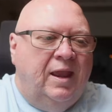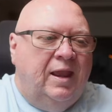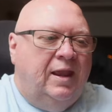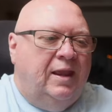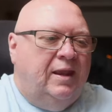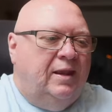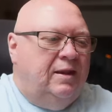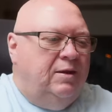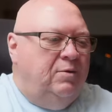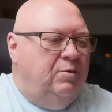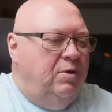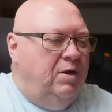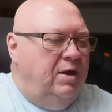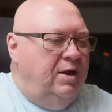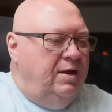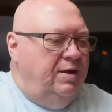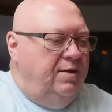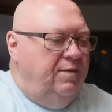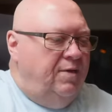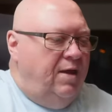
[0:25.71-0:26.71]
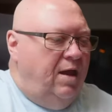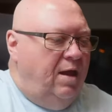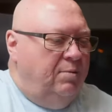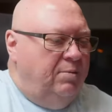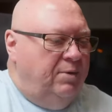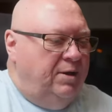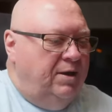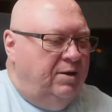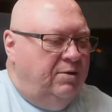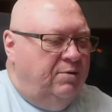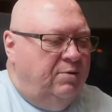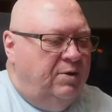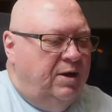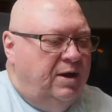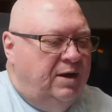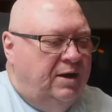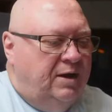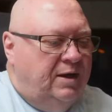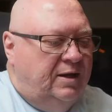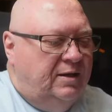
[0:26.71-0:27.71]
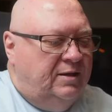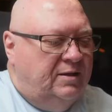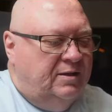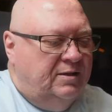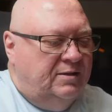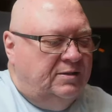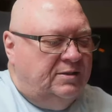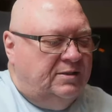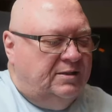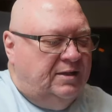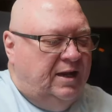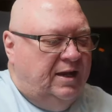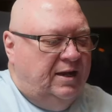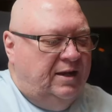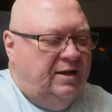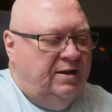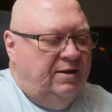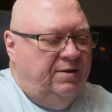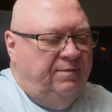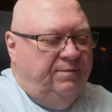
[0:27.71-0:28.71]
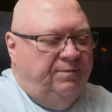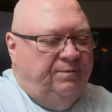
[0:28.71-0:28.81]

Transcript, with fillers: Anyway, I'm getting ready to eat this steak